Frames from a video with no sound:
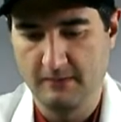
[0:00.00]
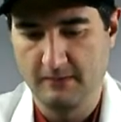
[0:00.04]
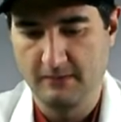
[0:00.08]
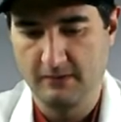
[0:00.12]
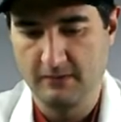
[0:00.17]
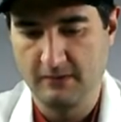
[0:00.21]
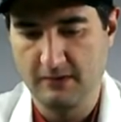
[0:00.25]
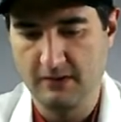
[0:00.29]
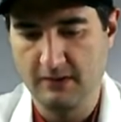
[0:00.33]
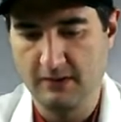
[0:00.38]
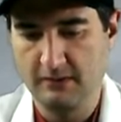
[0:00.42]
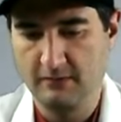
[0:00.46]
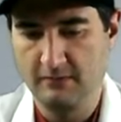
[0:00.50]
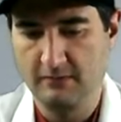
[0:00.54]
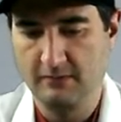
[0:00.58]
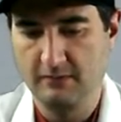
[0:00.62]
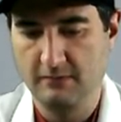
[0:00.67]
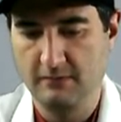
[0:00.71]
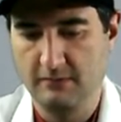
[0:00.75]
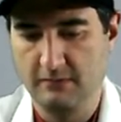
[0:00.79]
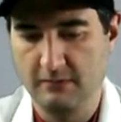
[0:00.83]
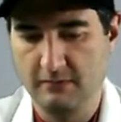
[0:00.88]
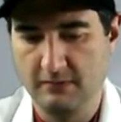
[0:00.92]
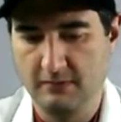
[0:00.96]
Okay.
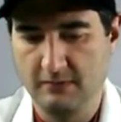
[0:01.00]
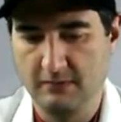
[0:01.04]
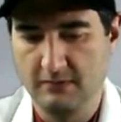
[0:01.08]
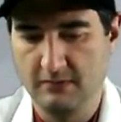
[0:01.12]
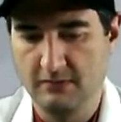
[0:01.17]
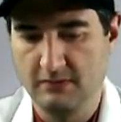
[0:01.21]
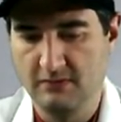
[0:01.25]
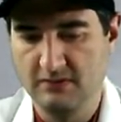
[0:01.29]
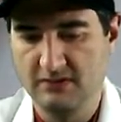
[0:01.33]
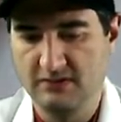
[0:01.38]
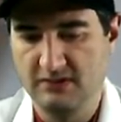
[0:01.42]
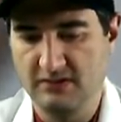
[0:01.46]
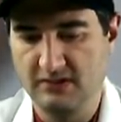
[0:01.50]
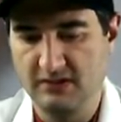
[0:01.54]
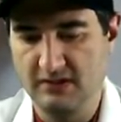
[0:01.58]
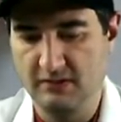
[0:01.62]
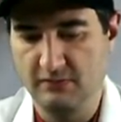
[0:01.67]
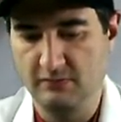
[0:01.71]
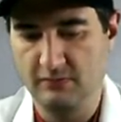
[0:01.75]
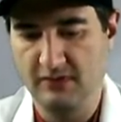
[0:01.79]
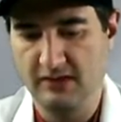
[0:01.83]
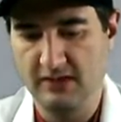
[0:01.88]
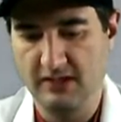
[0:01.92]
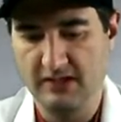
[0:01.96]
So
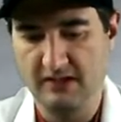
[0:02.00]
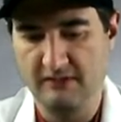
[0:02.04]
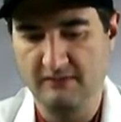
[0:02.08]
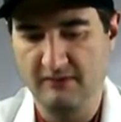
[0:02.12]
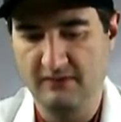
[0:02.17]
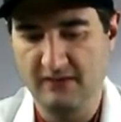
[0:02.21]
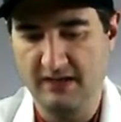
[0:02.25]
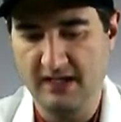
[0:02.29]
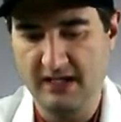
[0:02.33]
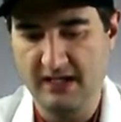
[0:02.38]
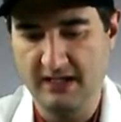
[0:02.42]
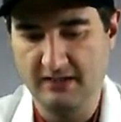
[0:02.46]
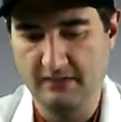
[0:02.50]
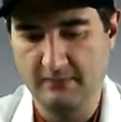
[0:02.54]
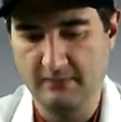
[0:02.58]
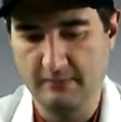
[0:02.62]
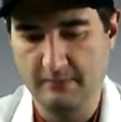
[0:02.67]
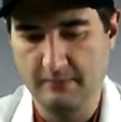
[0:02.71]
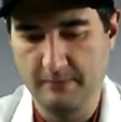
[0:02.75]
then we have that.